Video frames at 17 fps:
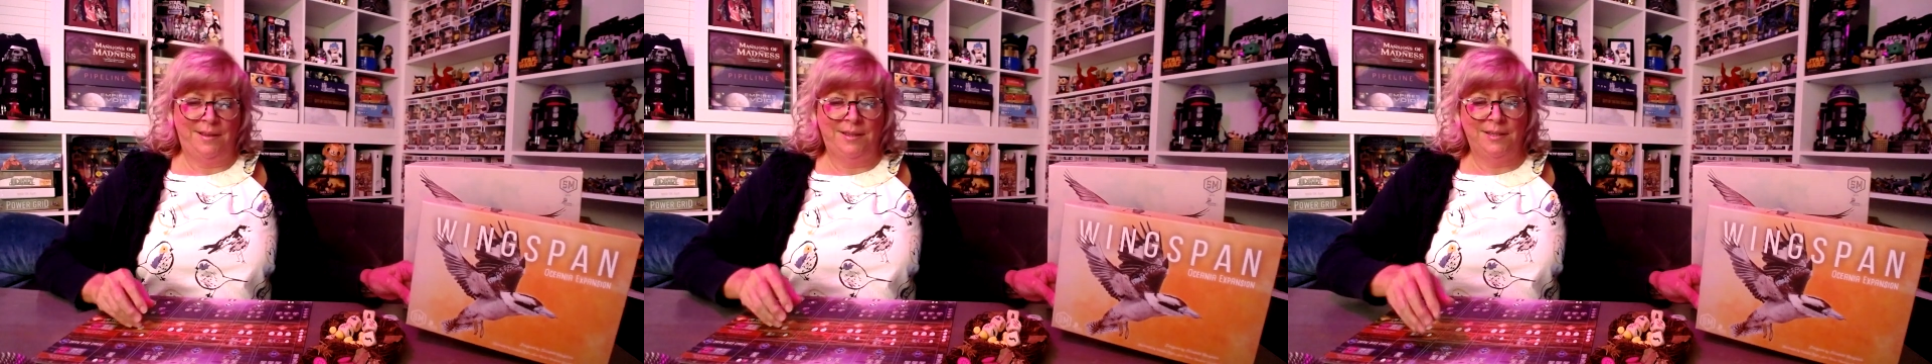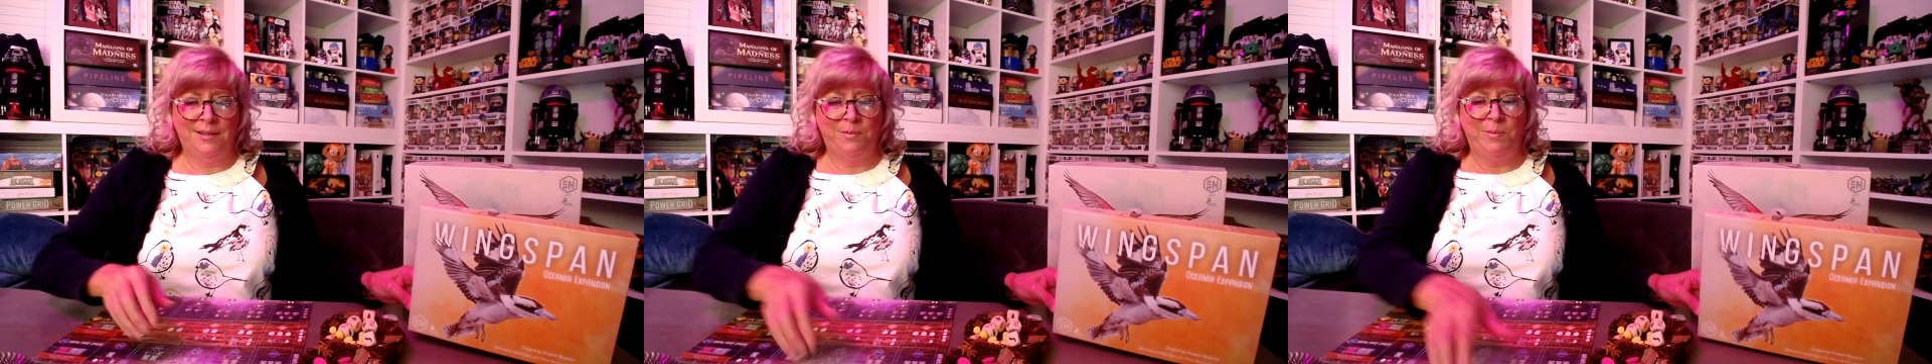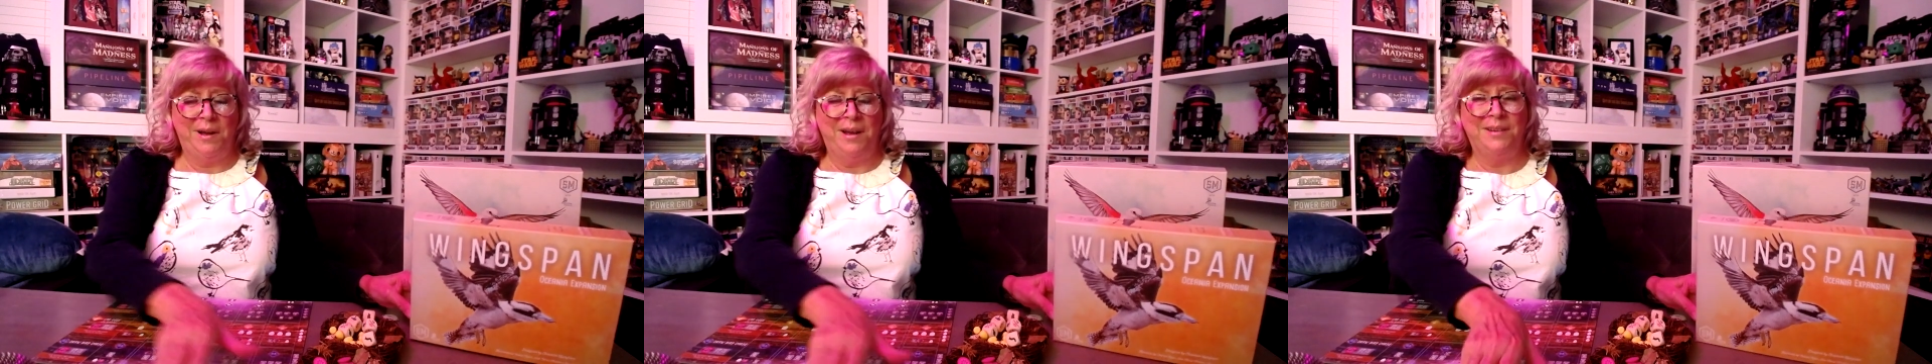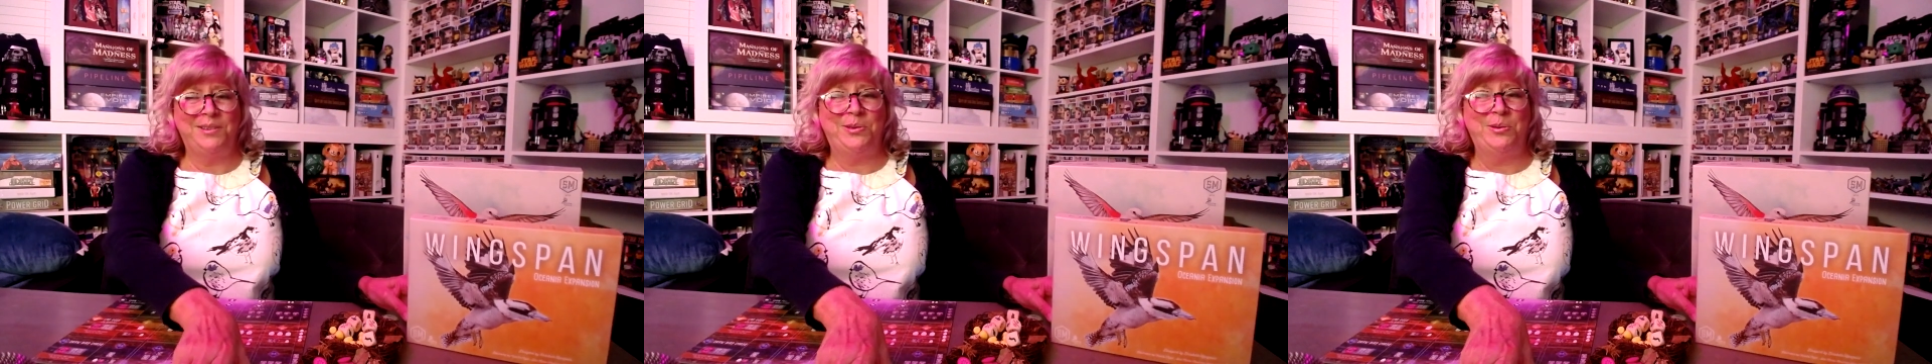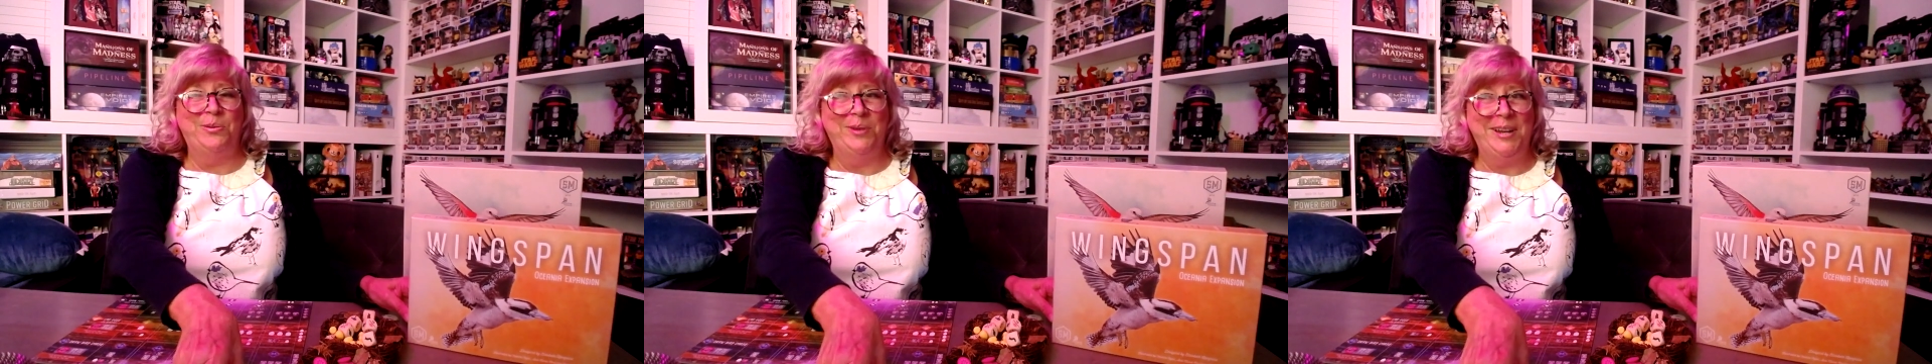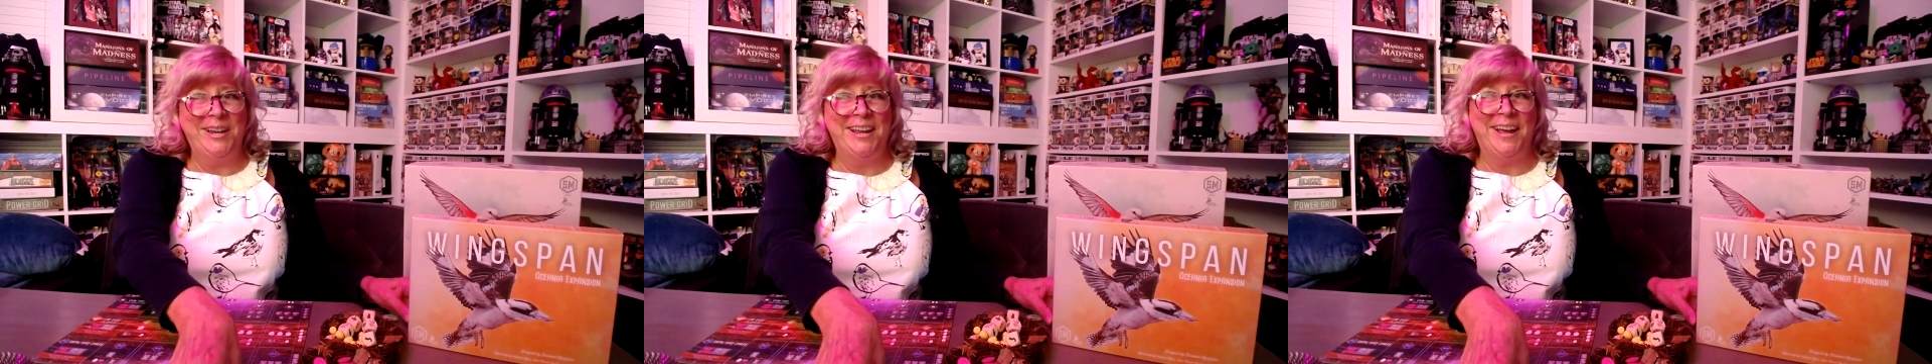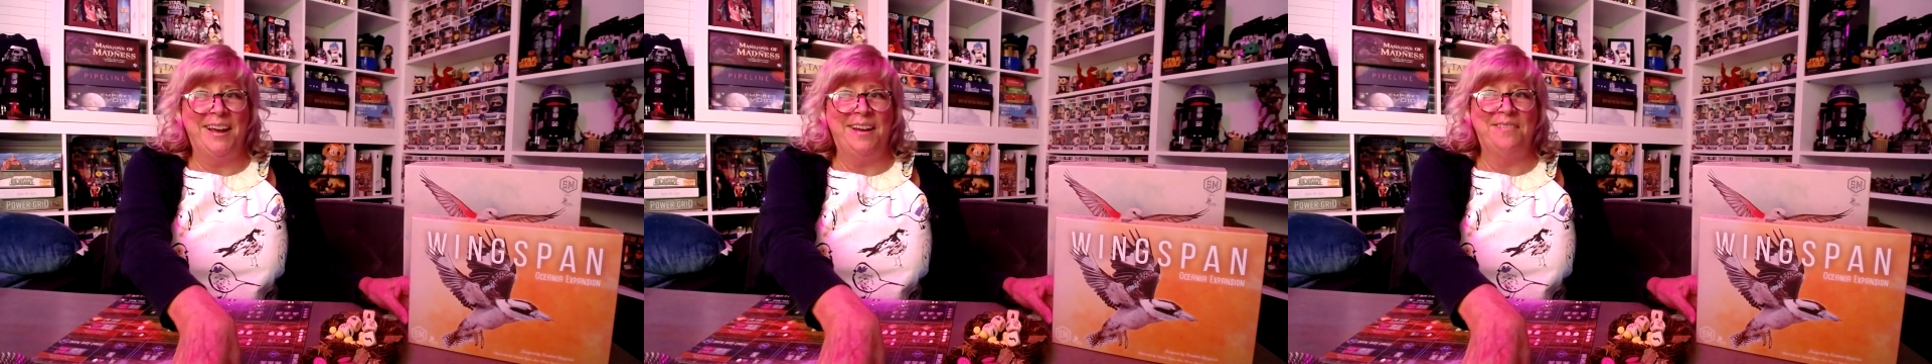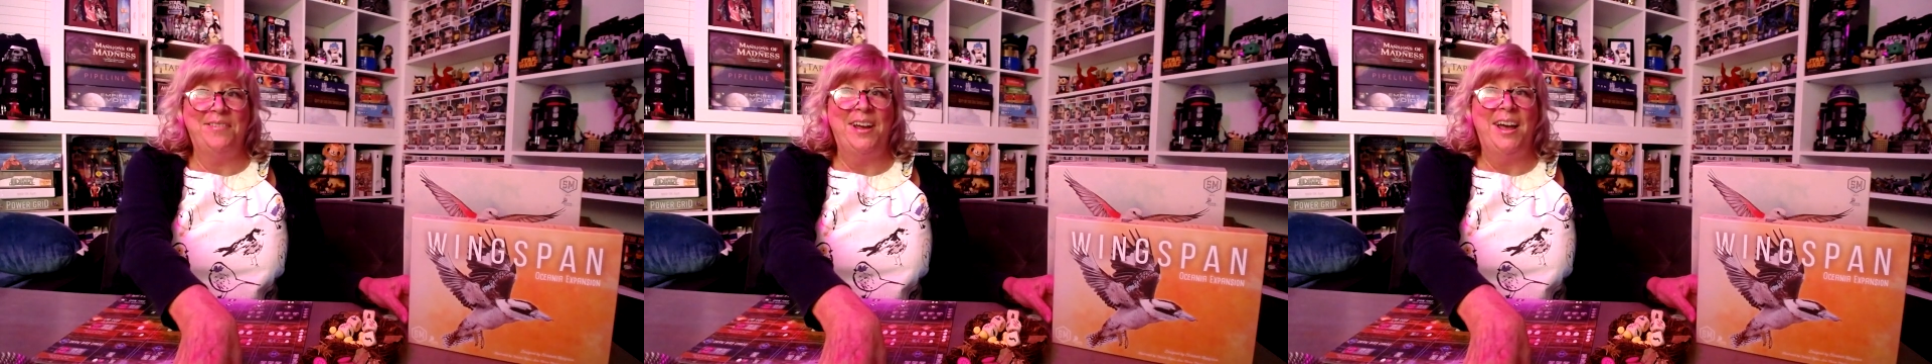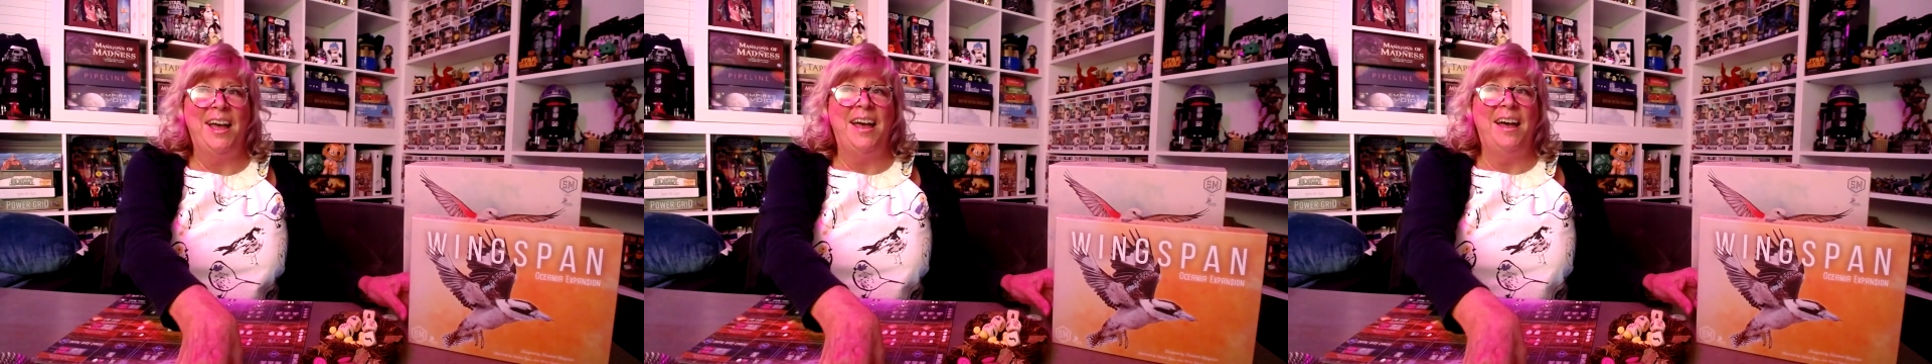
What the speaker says: In this box, we have